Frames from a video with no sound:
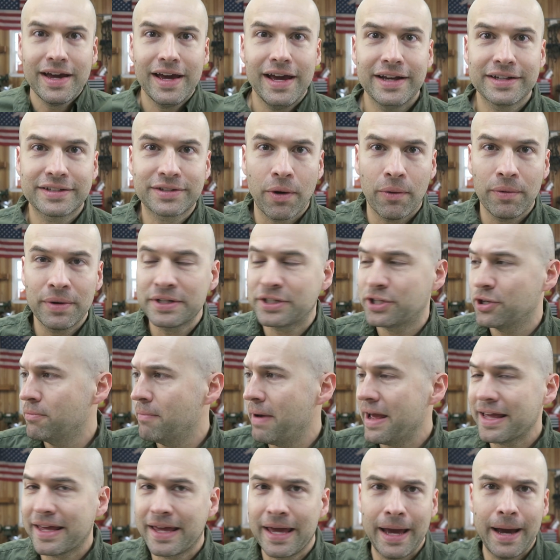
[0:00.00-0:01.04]
is going to
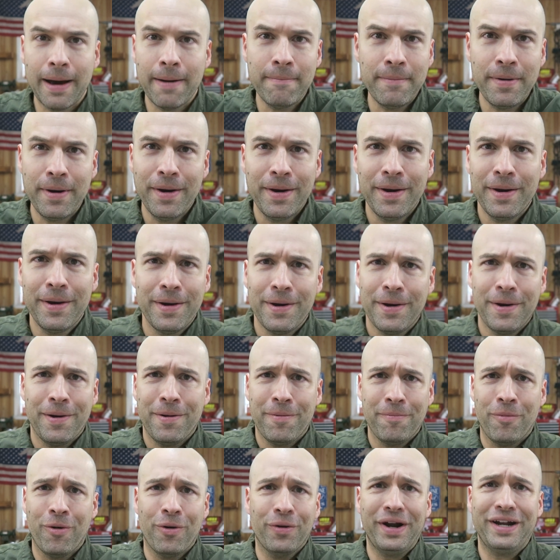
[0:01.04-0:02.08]
make him
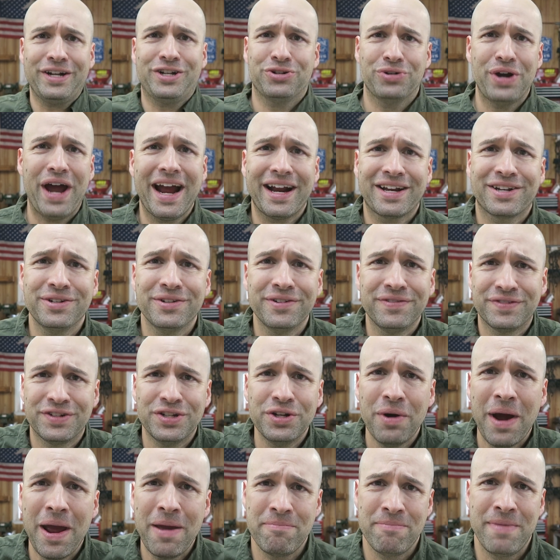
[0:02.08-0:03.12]
more attractive
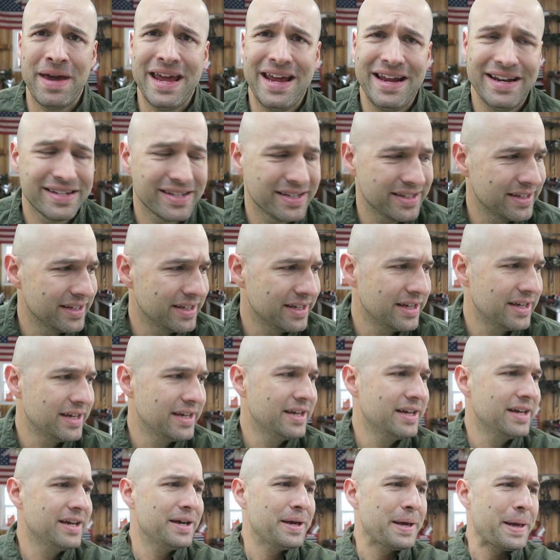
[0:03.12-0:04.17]
to a mate.
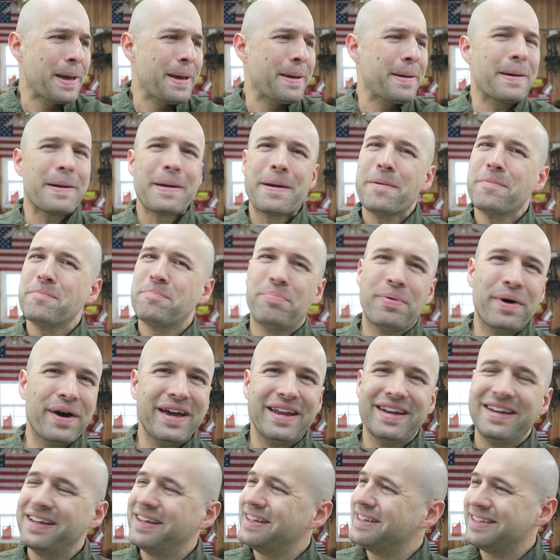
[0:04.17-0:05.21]

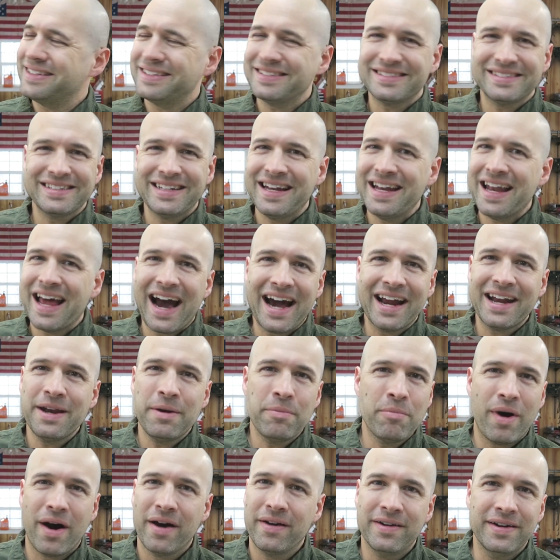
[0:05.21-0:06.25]
But not
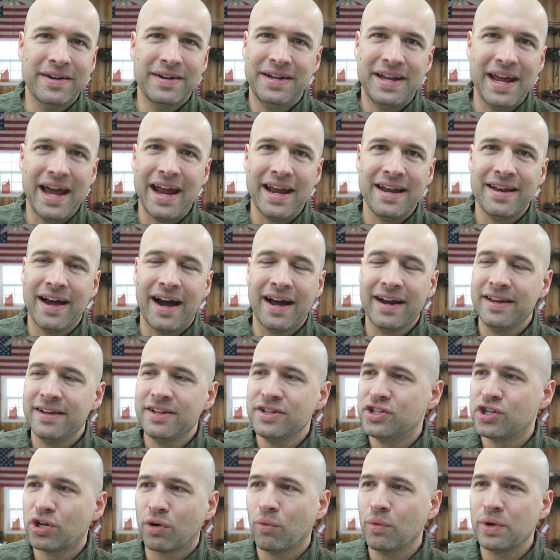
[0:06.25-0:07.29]
in modern day, not
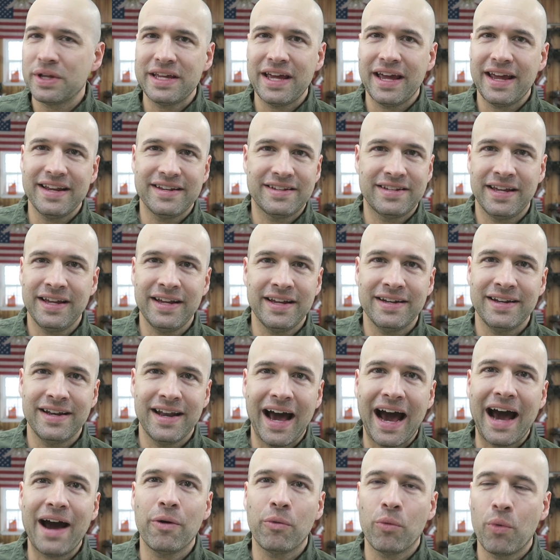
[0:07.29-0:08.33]
in 2018,
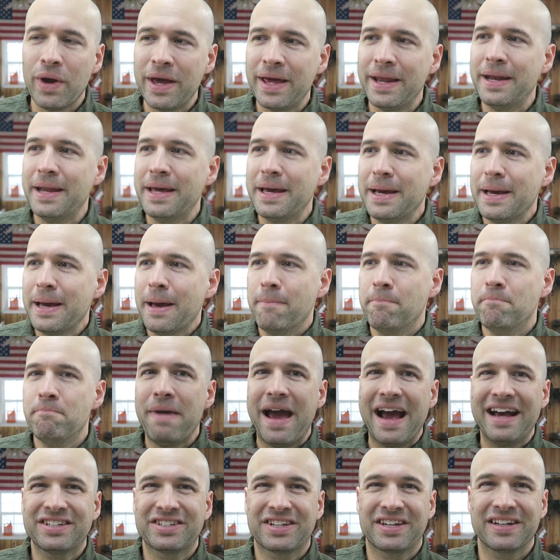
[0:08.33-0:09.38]
not when
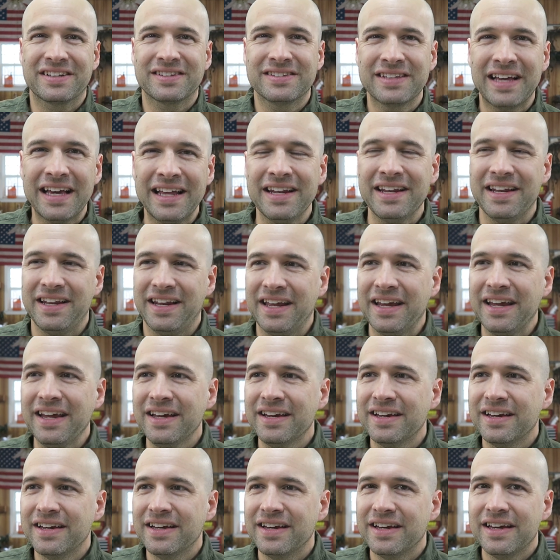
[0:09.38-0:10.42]

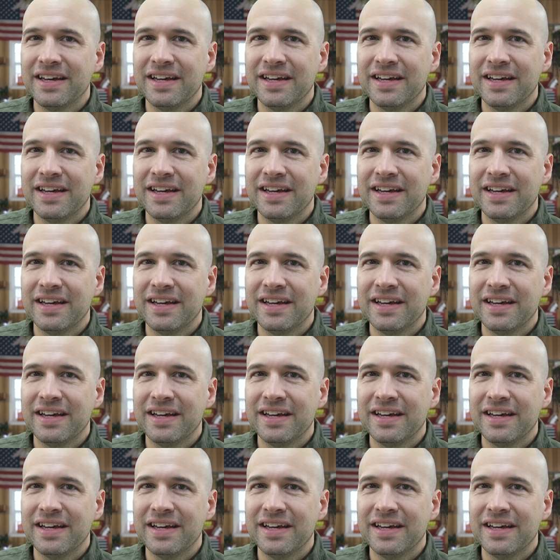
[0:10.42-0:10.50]
masculinity